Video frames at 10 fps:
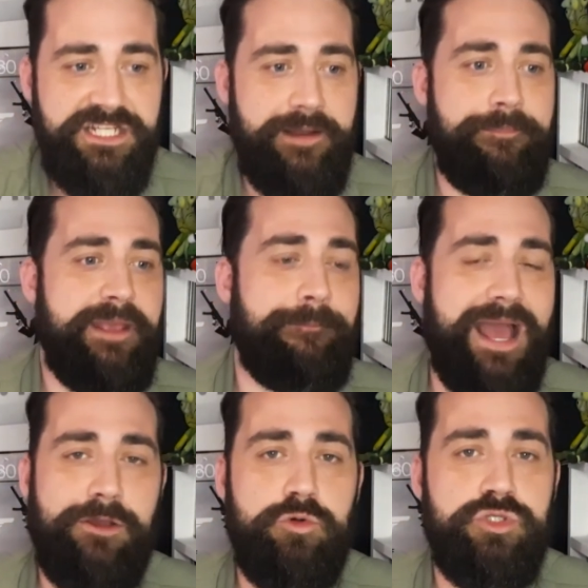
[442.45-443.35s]
she had a big
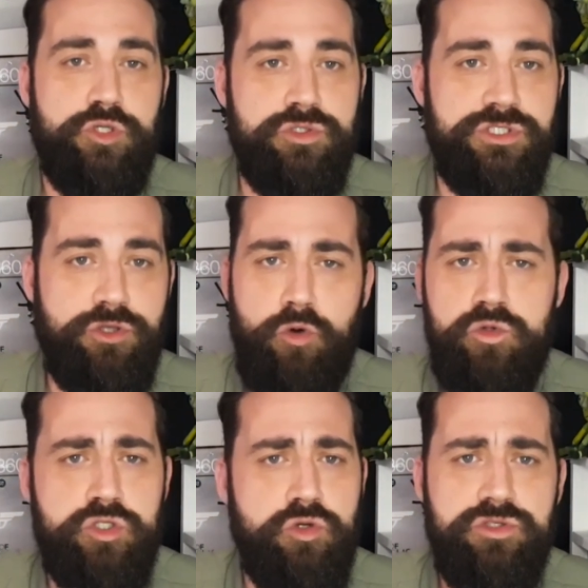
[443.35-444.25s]
bag, all sorts
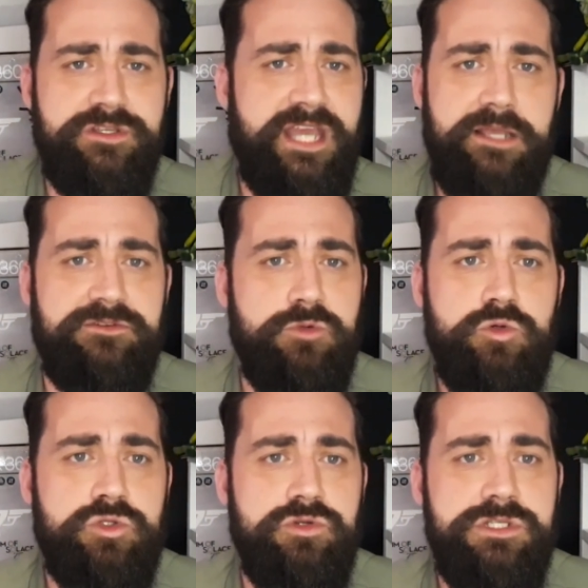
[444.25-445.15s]
of games from
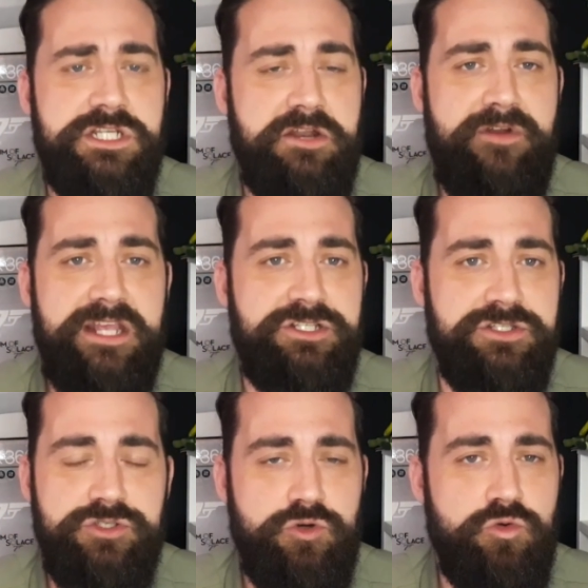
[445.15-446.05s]
all sorts of
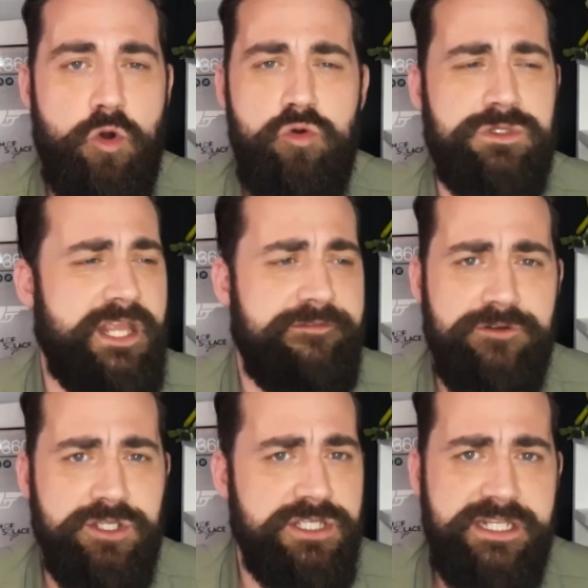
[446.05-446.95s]
generations, all
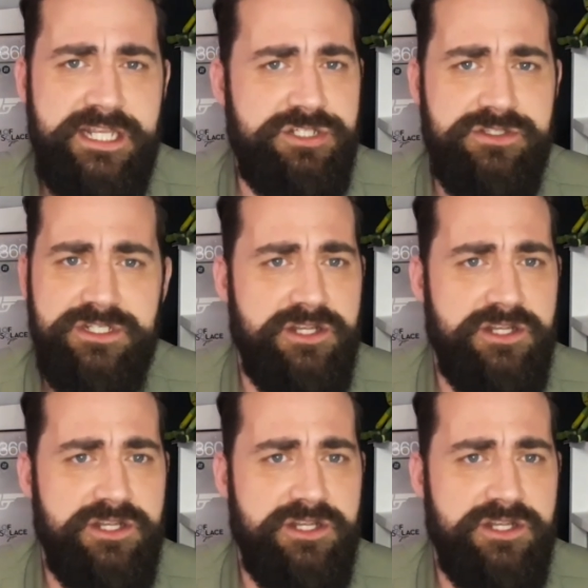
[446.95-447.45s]
different conditions.